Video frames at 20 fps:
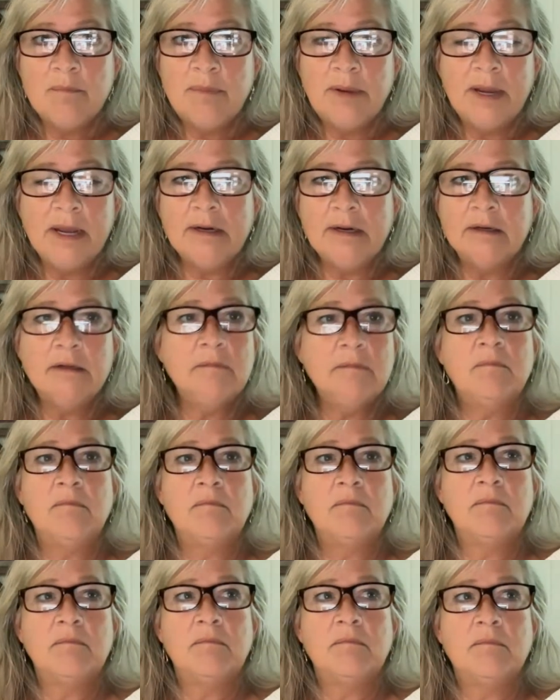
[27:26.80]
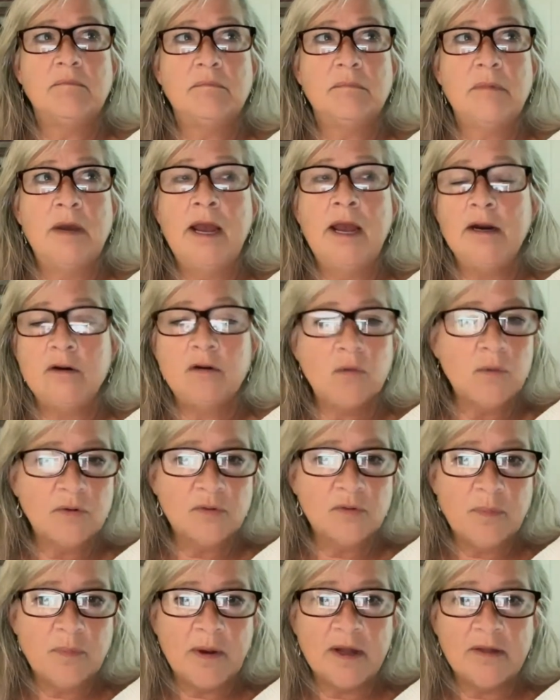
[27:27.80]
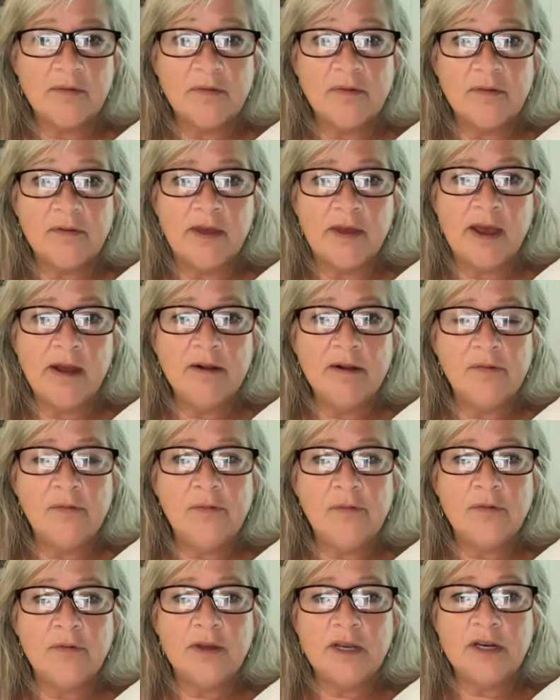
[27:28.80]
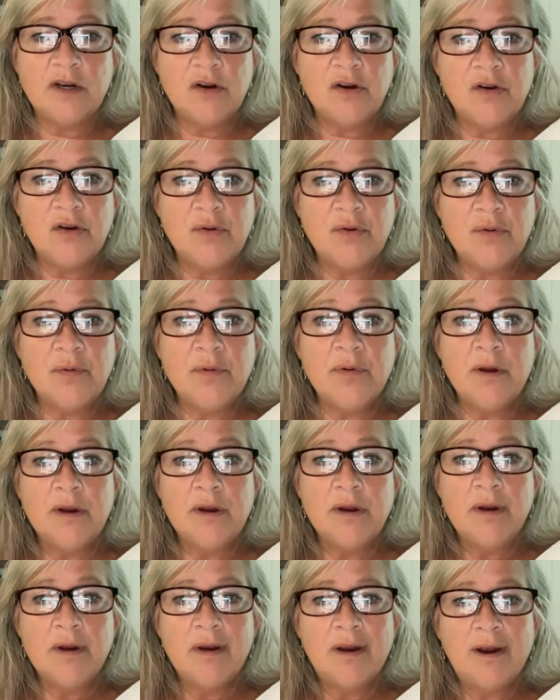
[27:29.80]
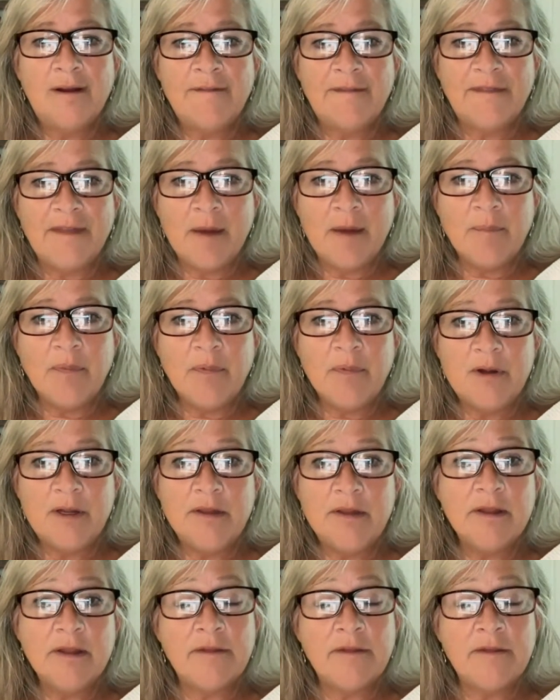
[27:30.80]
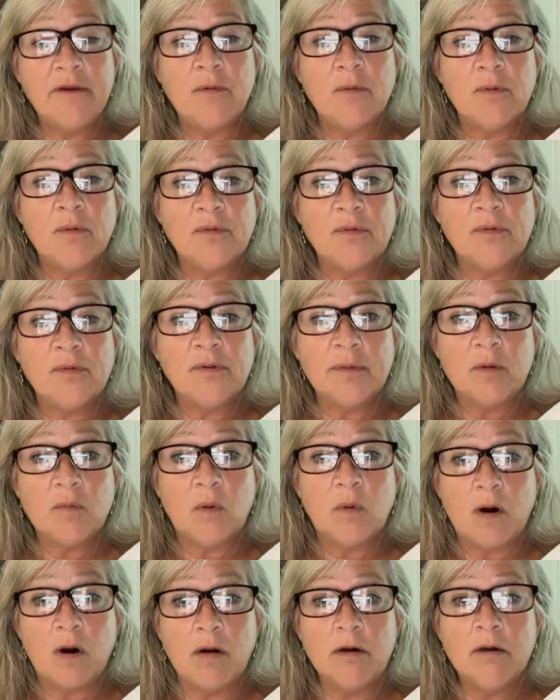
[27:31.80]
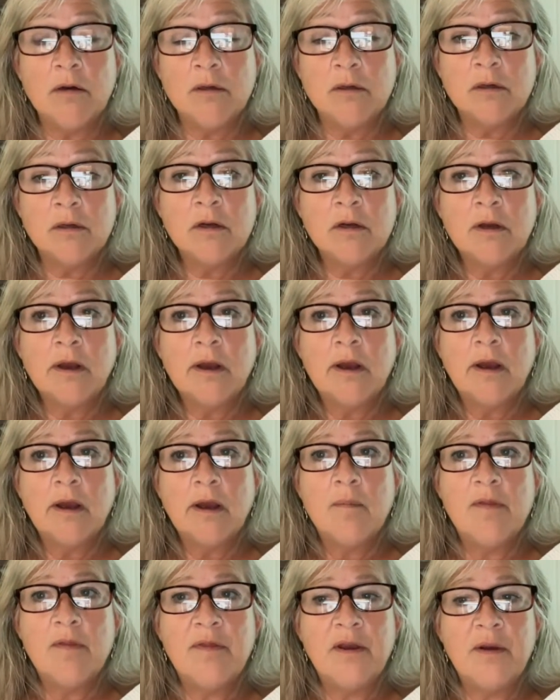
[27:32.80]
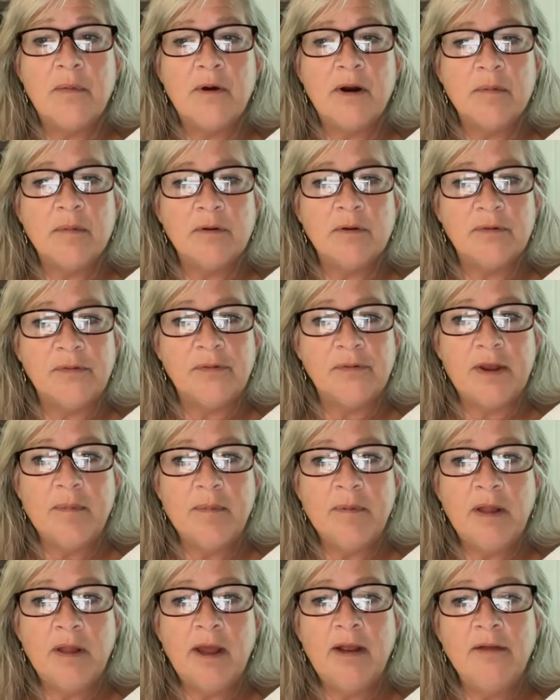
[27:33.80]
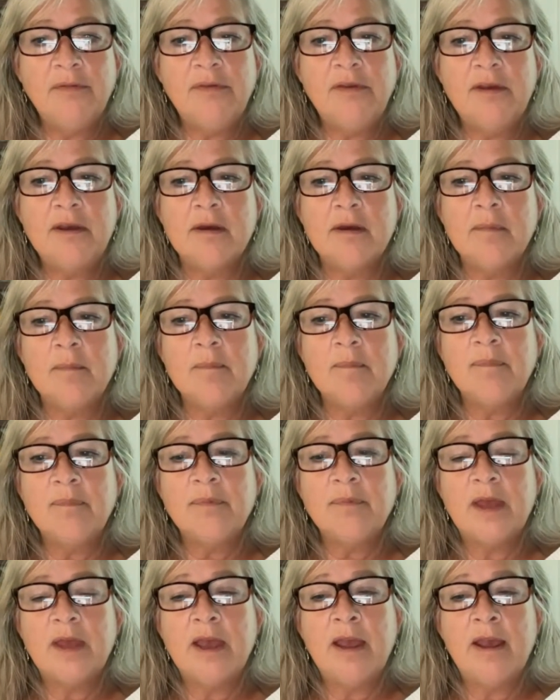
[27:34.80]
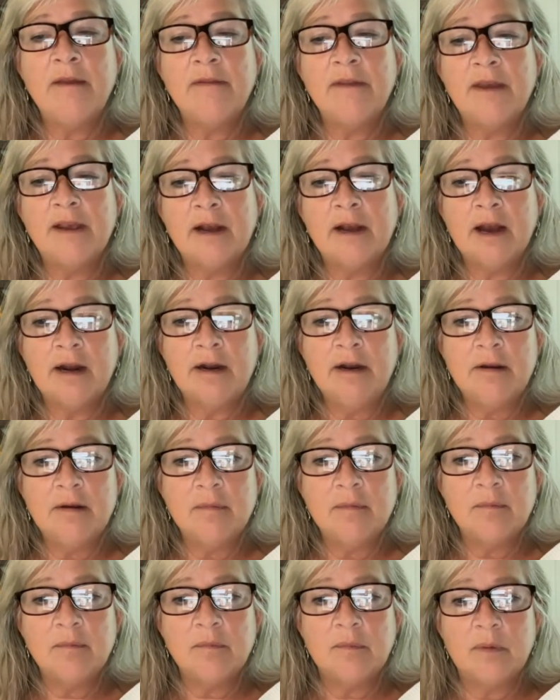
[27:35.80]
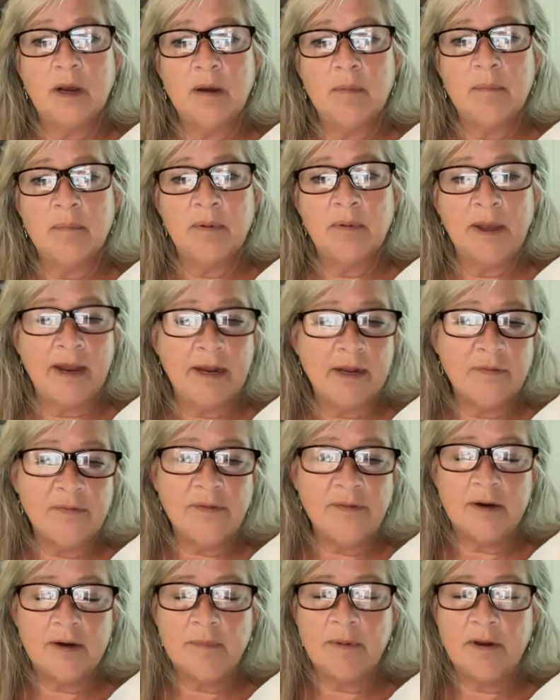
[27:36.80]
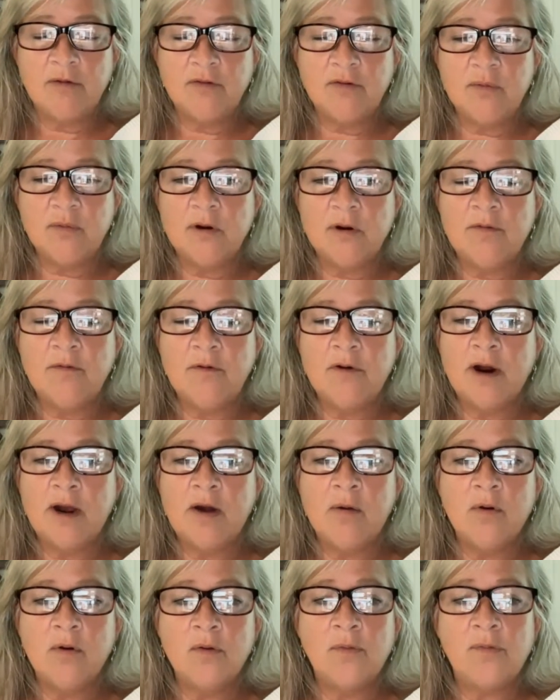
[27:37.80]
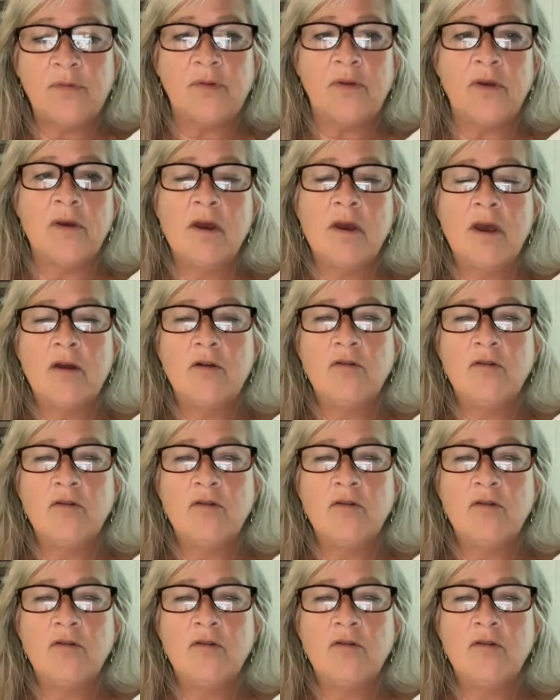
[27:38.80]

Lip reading: Ben had no response to that. So they knew at that point that there was something wrong, but they were able to stabilize him, and they got him, like I said, about 24 hours